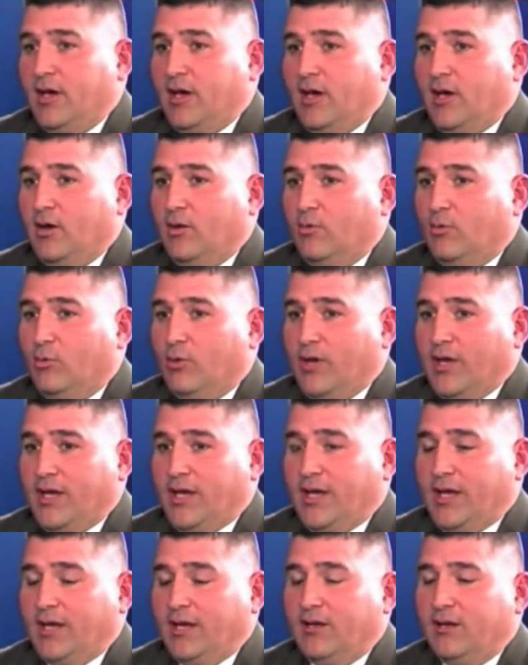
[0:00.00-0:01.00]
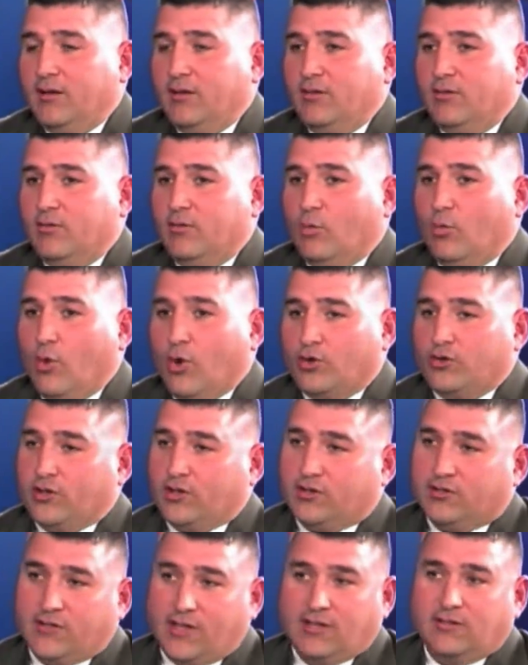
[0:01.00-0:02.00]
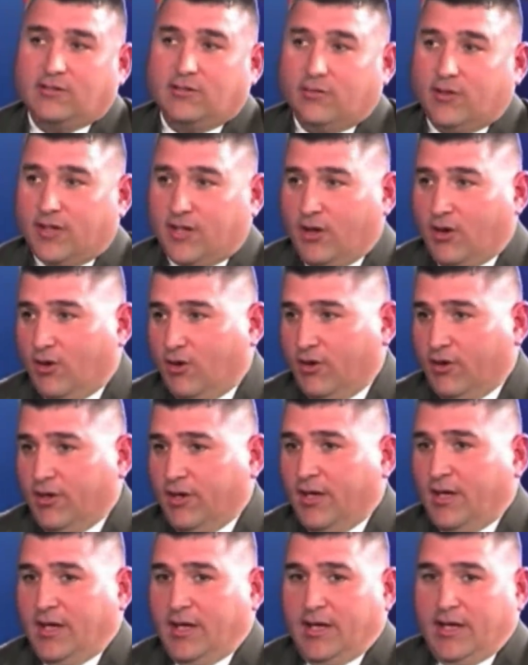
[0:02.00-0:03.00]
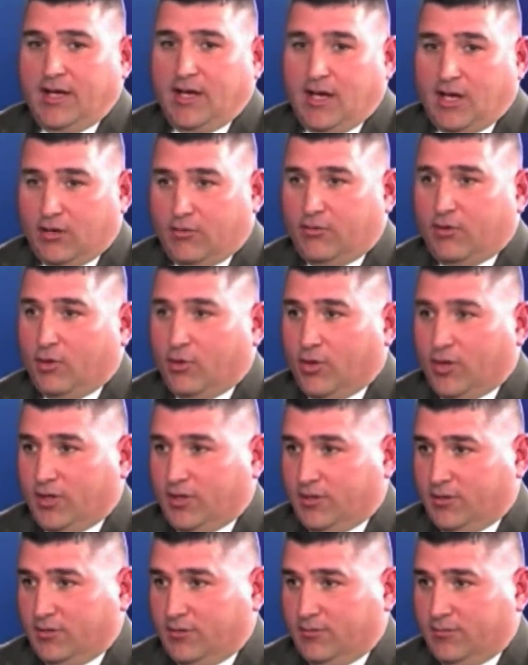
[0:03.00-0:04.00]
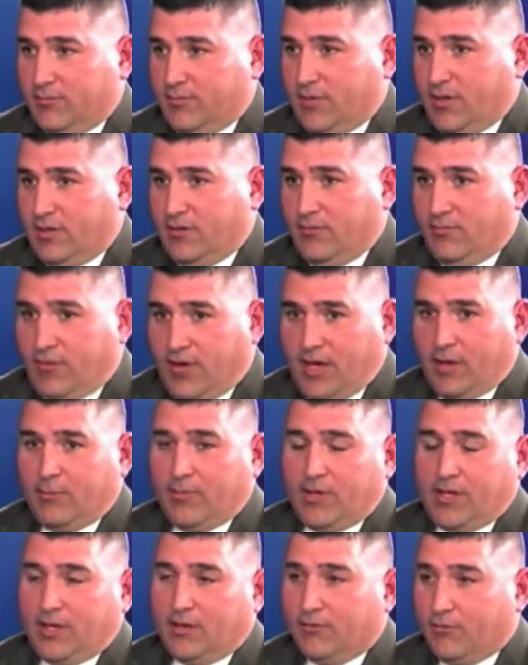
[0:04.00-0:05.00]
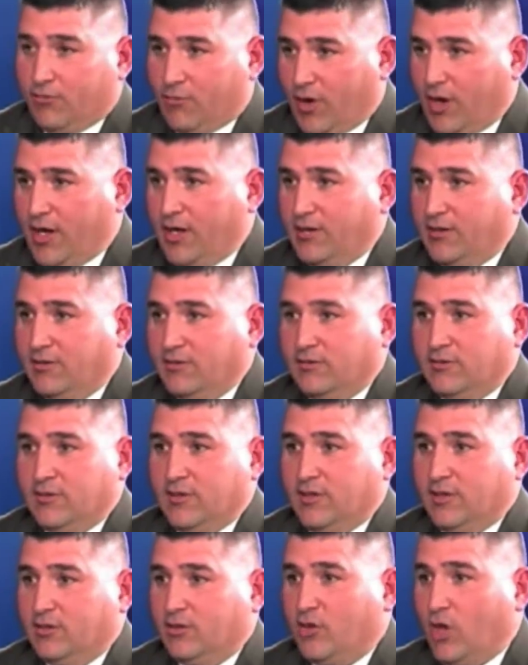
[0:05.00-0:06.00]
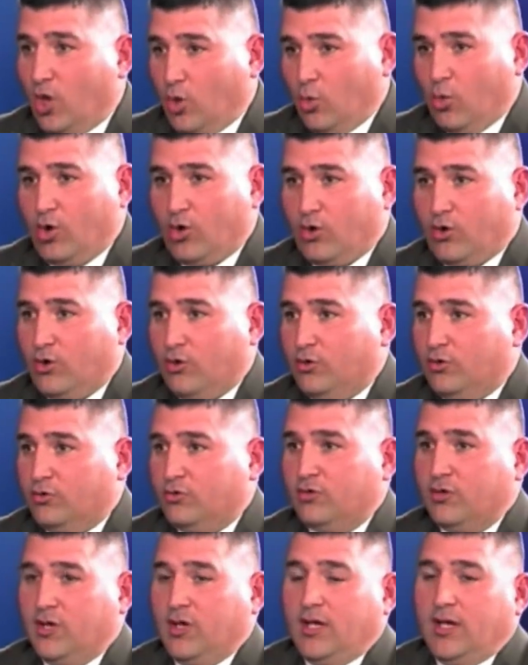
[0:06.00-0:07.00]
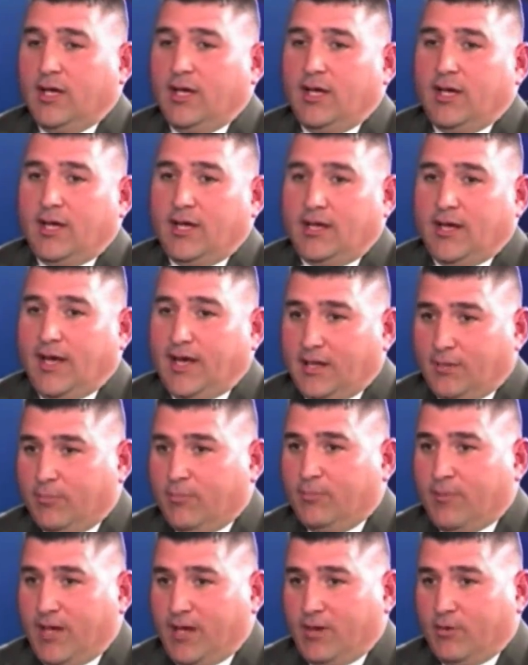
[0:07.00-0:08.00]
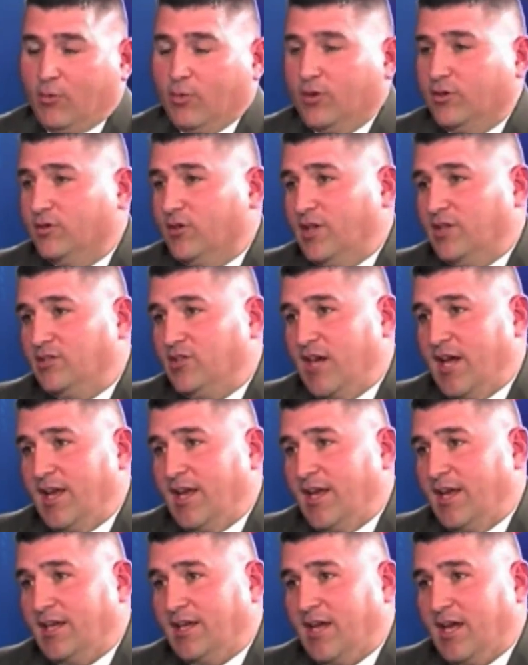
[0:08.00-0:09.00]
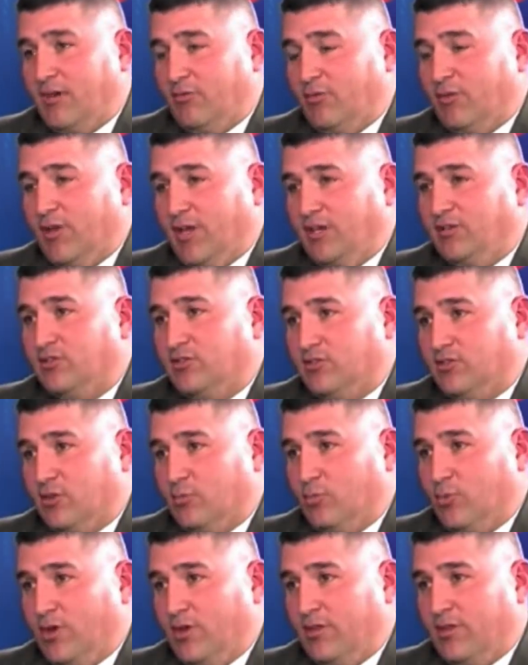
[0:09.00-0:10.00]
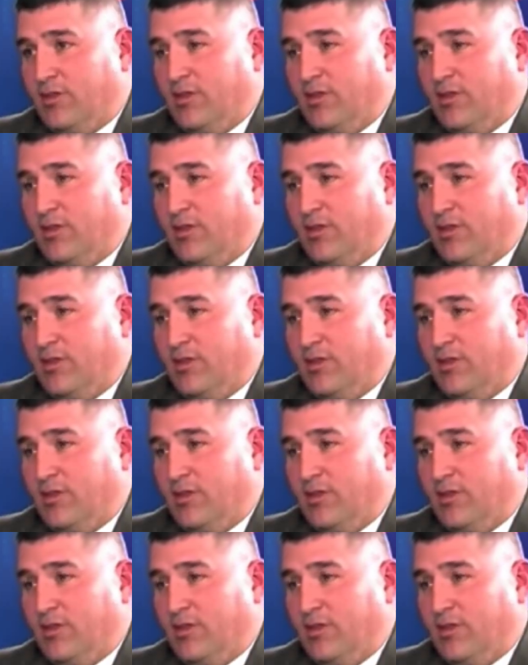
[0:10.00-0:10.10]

Uh, we worked extensively on interviewing family and friends and coworkers and any anyone that she had any kind of relationship with.